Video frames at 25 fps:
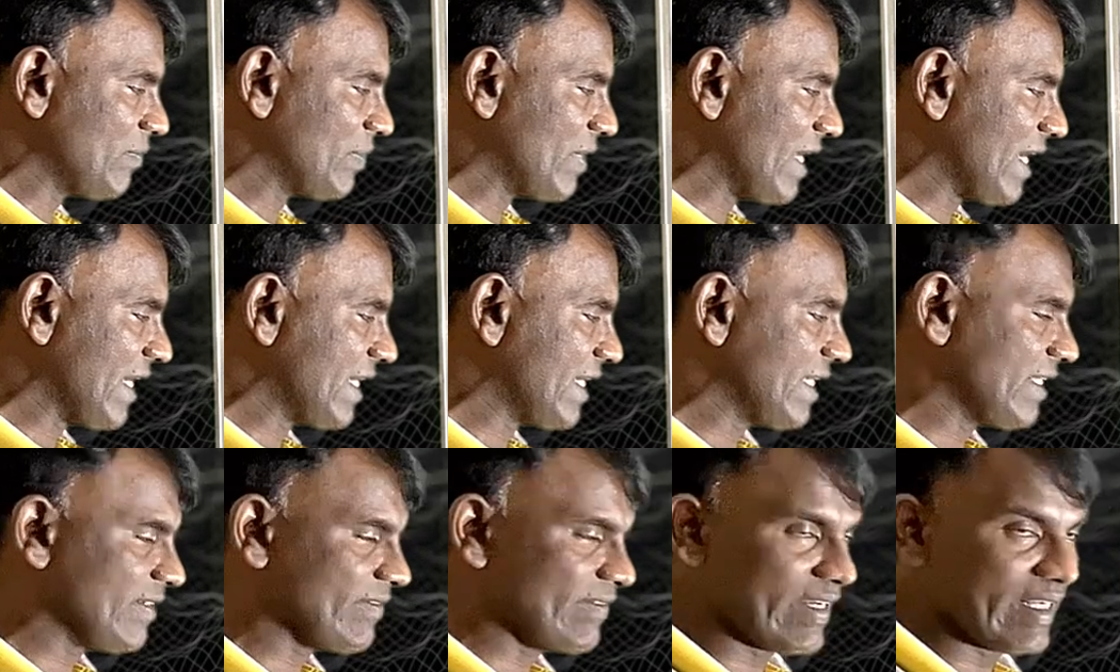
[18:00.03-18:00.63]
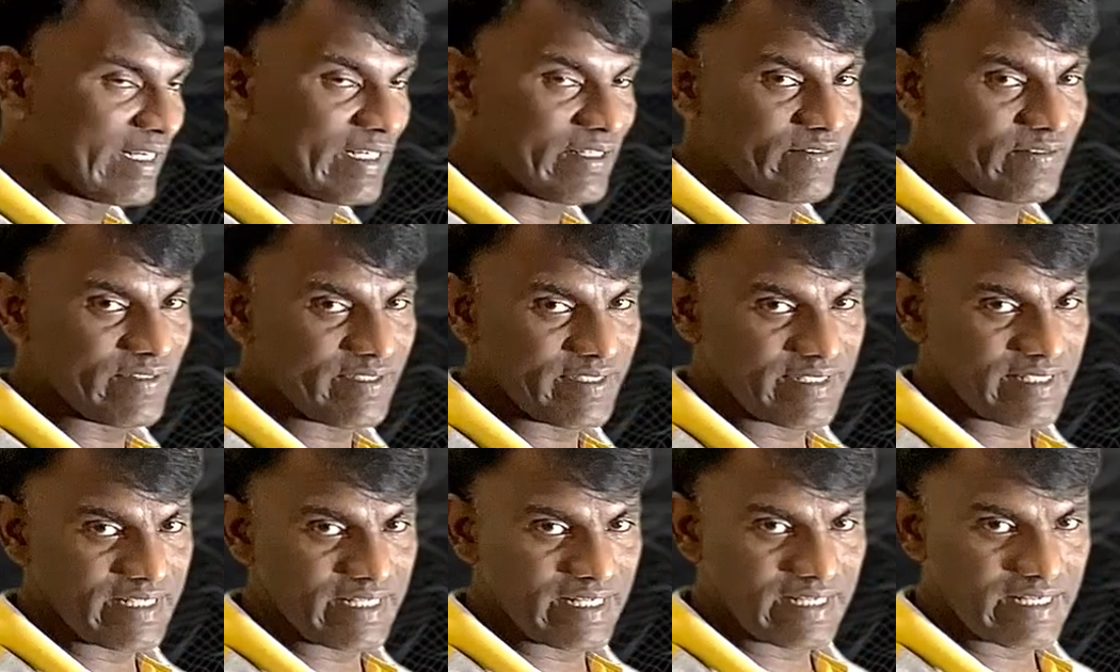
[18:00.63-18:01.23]
bracket value
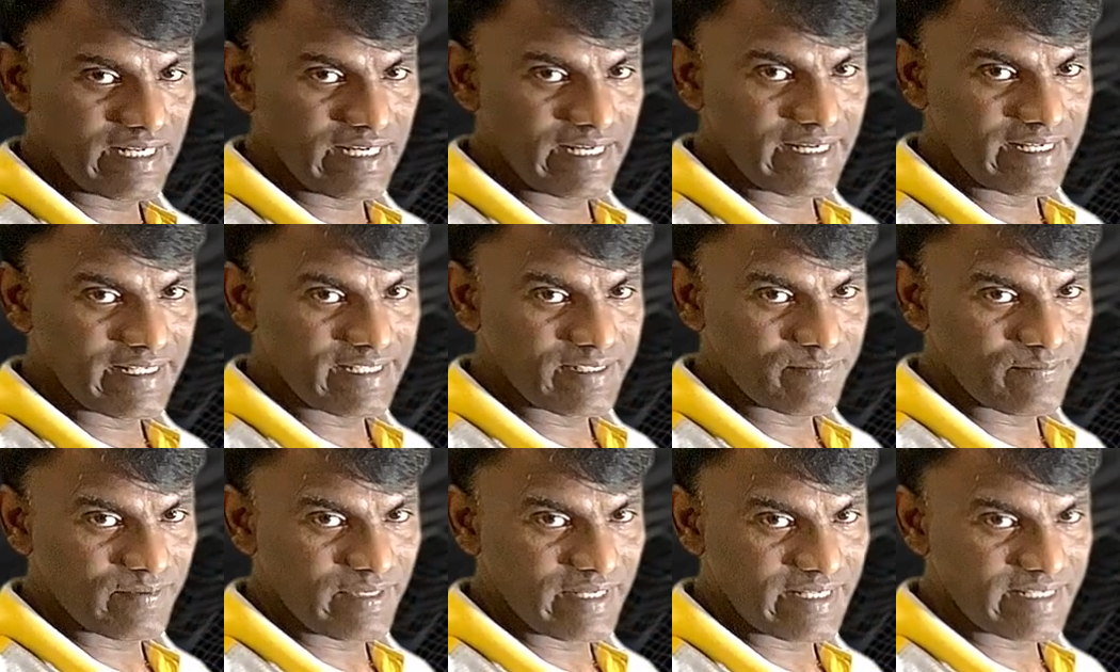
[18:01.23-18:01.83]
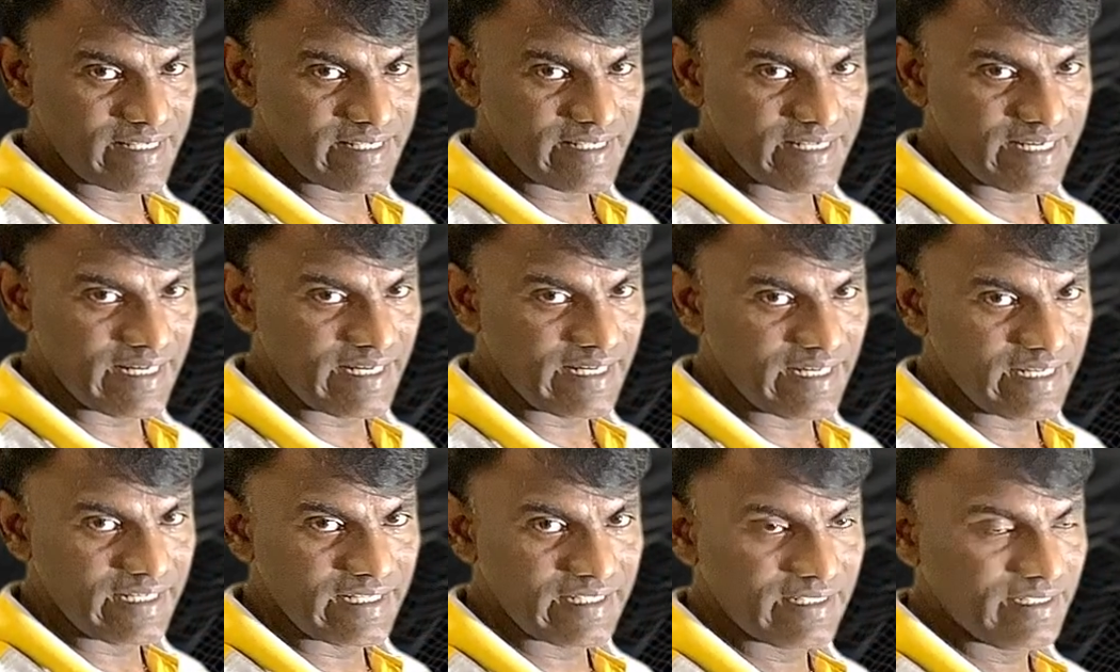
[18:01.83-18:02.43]
is there, x plus
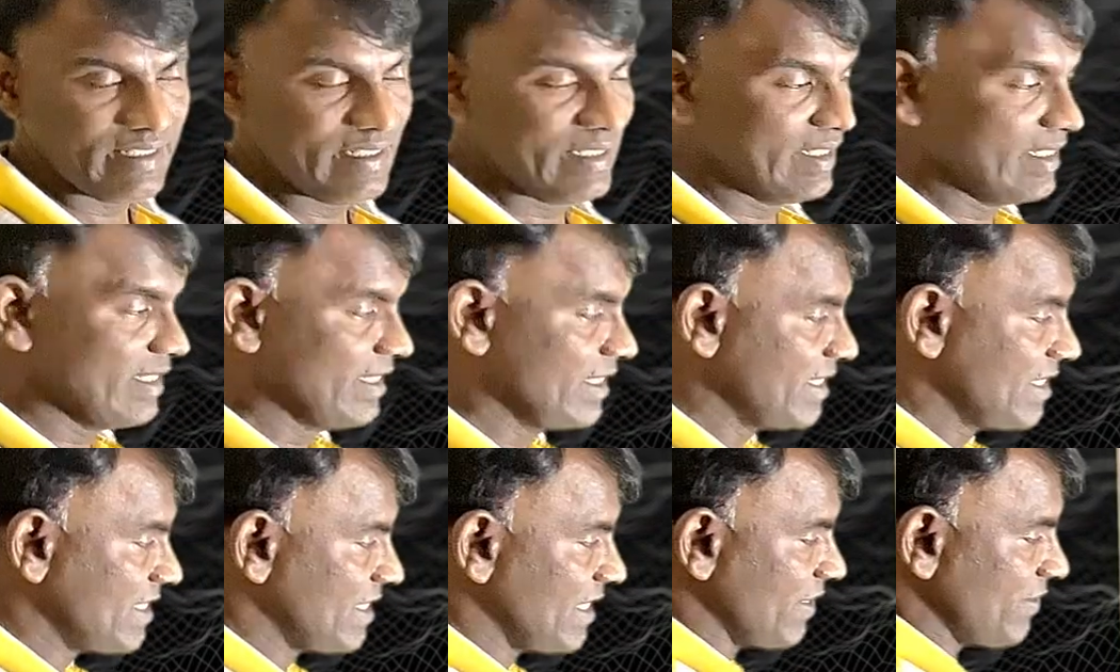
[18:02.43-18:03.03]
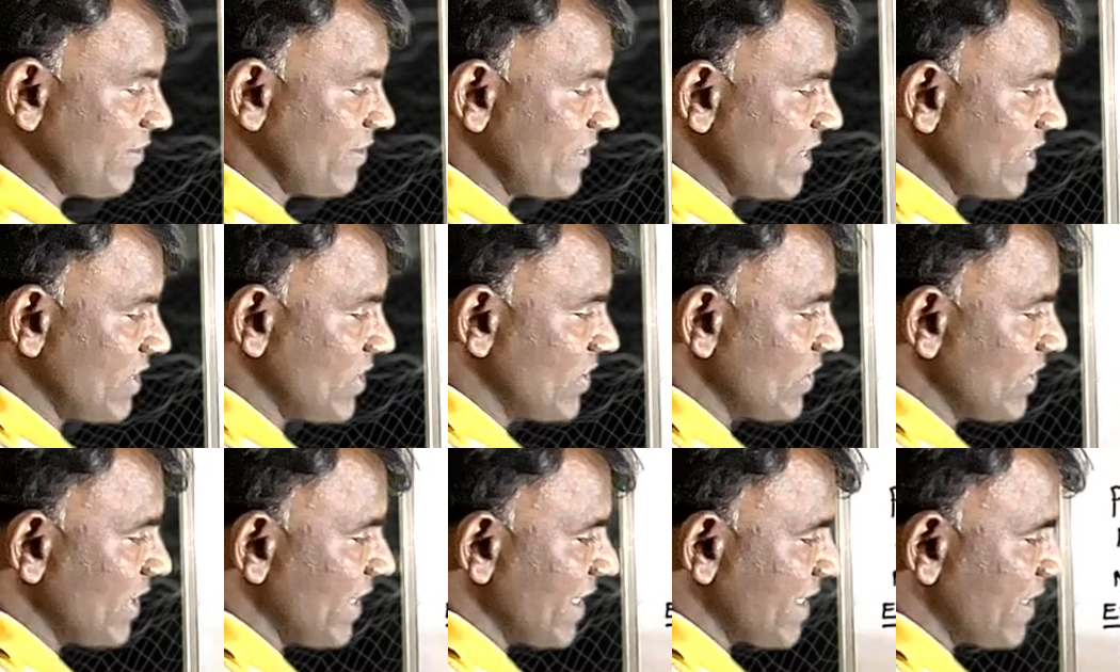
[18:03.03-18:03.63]
a.
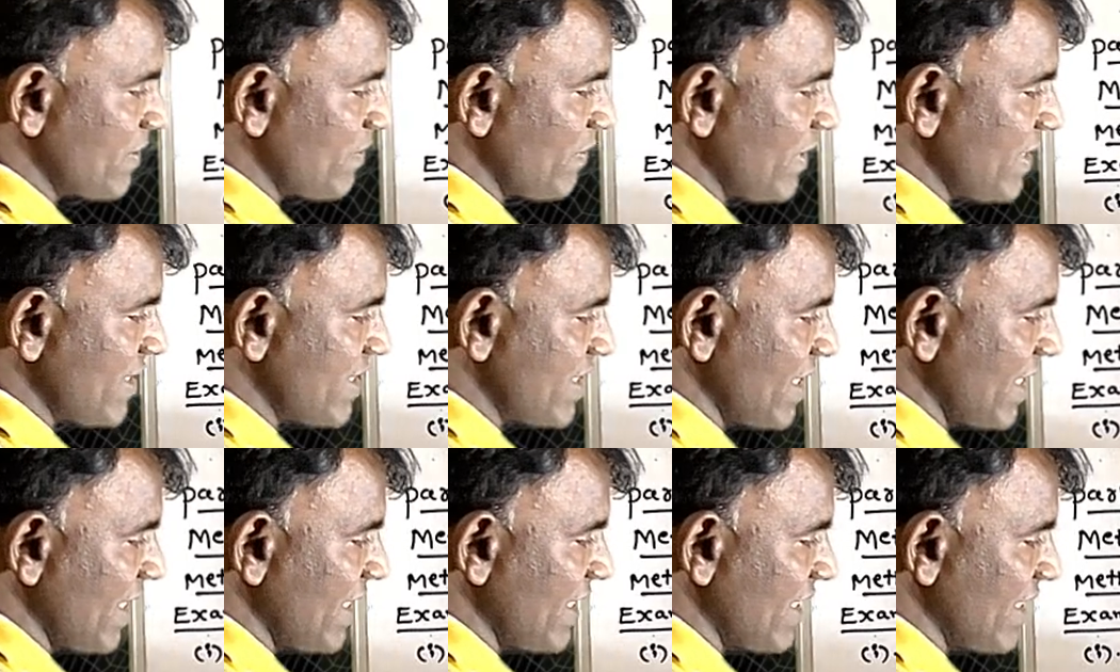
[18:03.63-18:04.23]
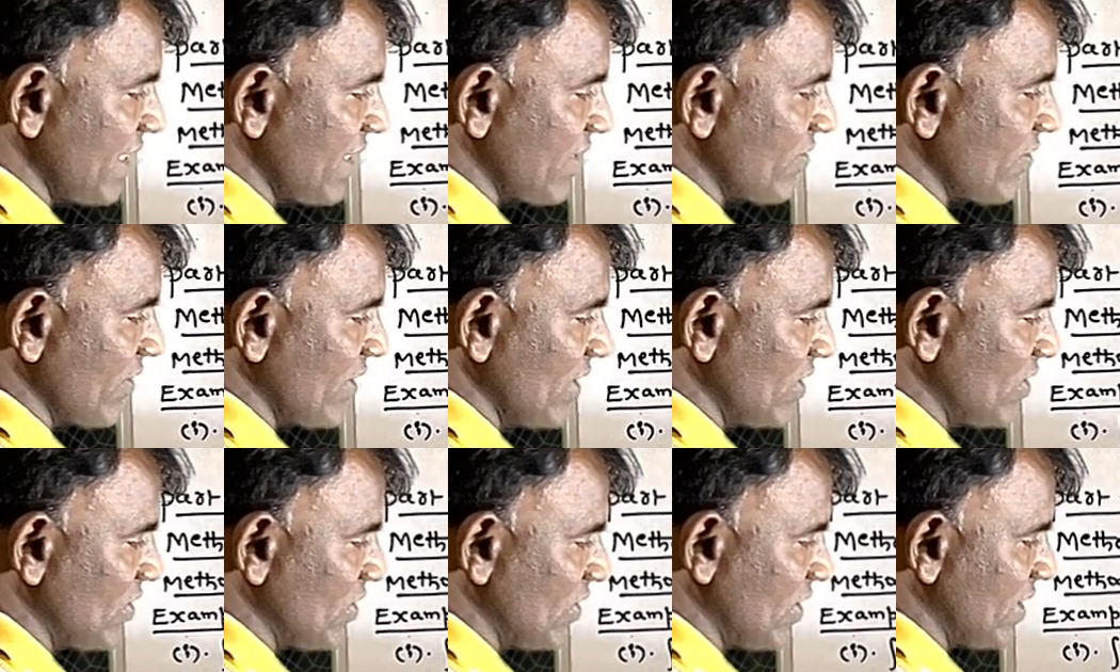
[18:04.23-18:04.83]
Substitute x plus a
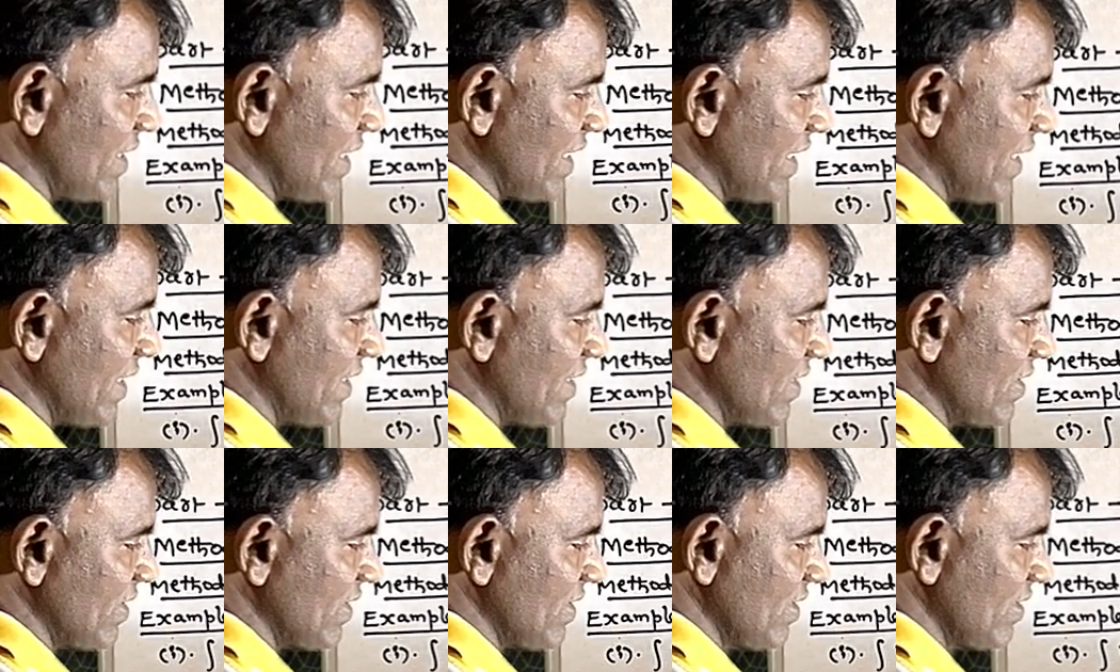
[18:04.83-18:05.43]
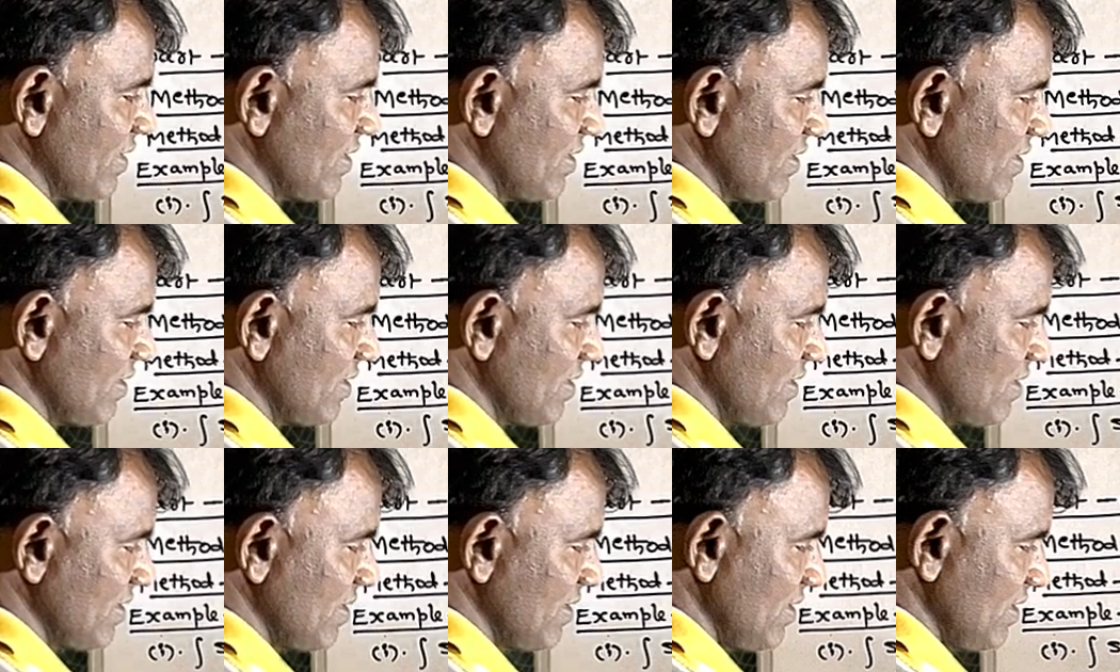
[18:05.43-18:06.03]
equal to t.
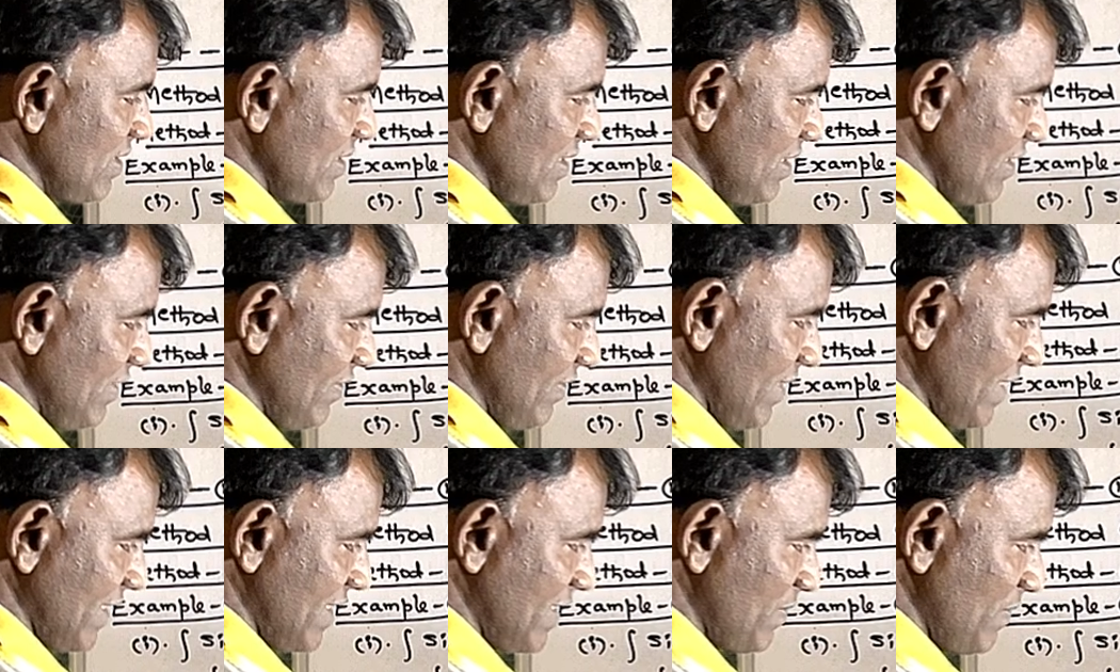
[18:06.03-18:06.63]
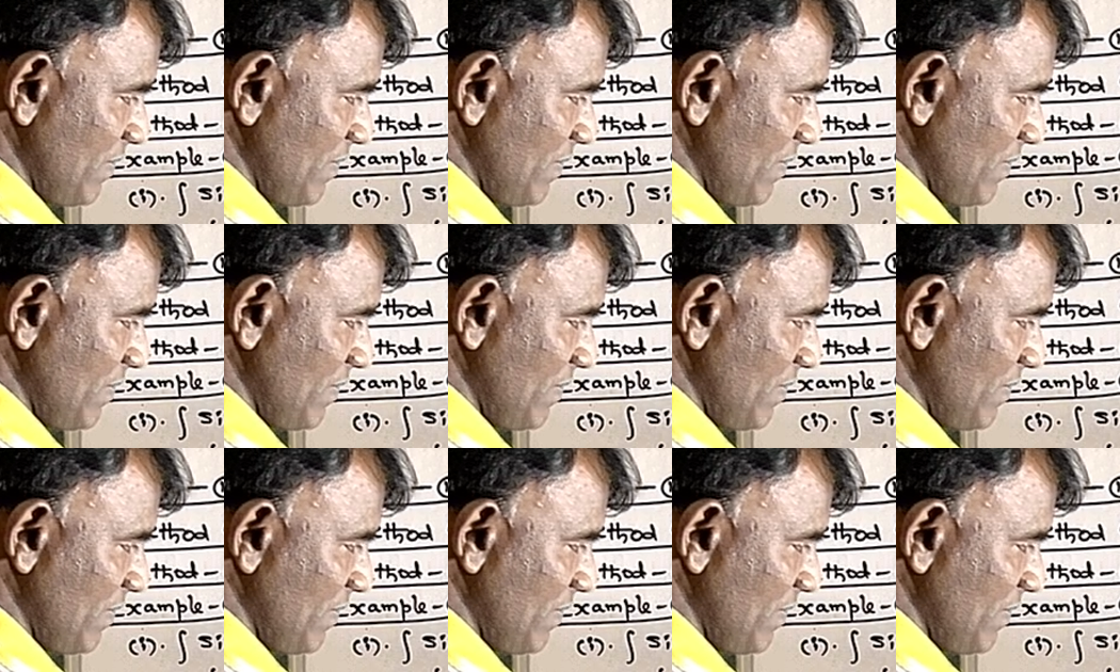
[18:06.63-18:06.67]
If x